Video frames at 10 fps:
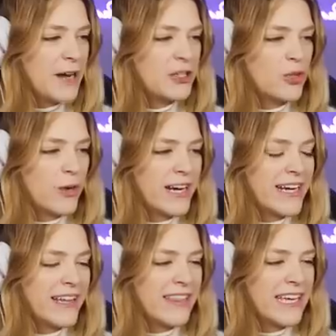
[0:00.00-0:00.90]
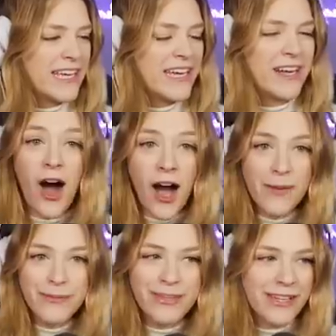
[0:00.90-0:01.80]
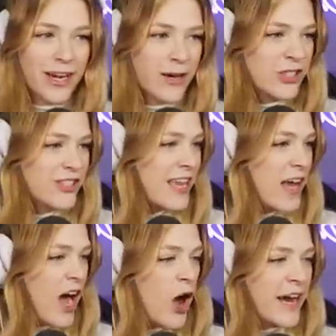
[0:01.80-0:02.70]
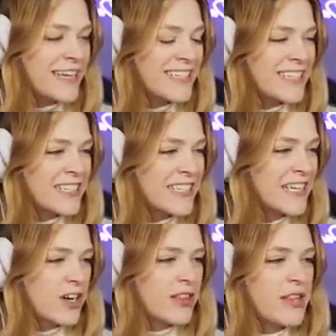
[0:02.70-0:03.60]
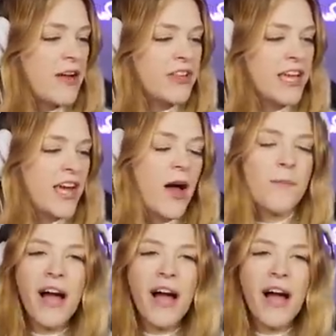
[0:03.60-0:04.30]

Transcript: and join the cops, you know, she's like, oh, I need to start leveling up